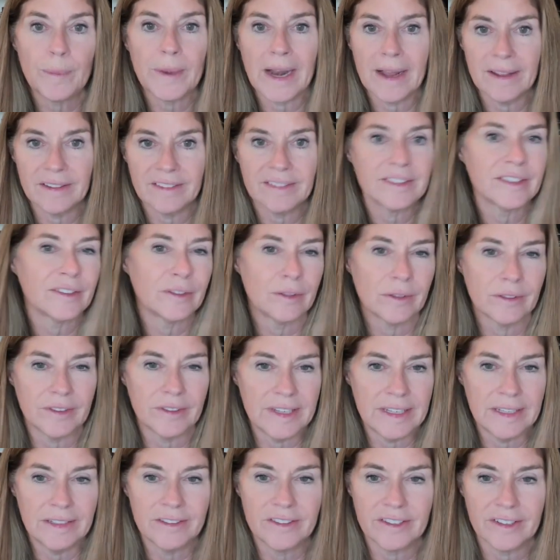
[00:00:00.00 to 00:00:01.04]
but I still
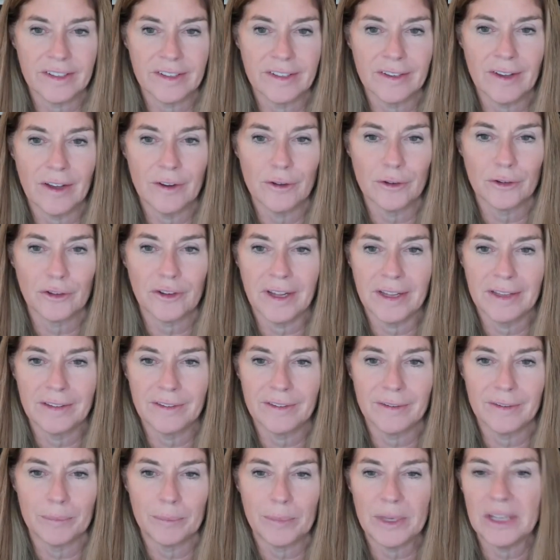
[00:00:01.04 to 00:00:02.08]
need to understand
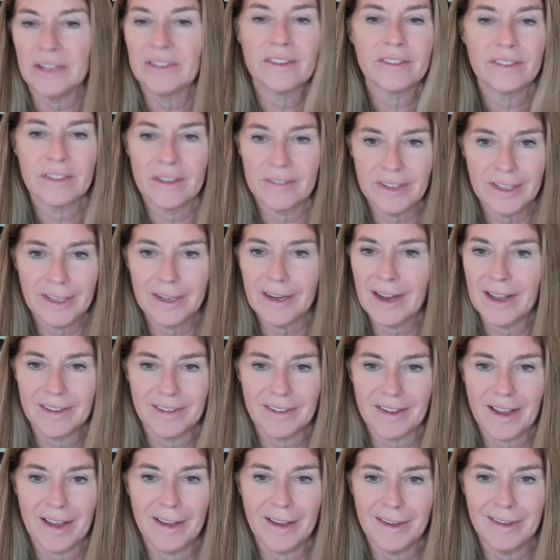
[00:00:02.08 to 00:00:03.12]
some pieces of it
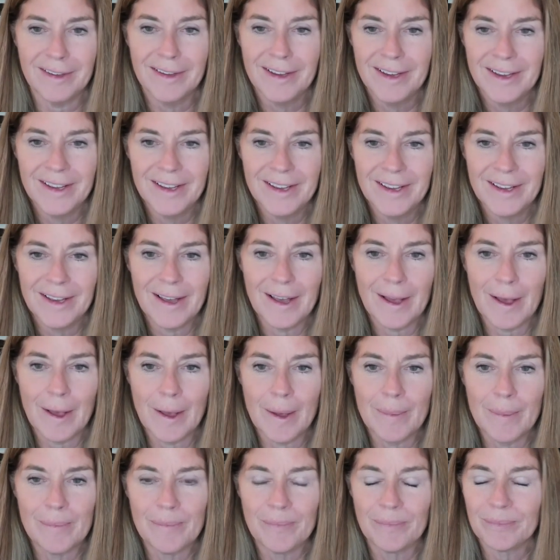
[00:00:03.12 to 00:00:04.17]
as I,
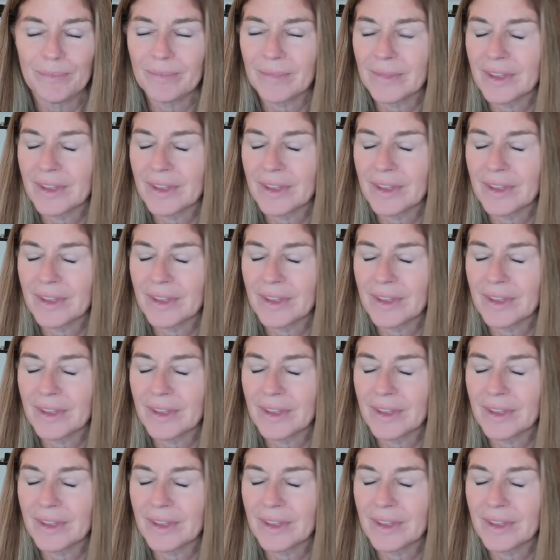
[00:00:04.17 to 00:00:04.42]
as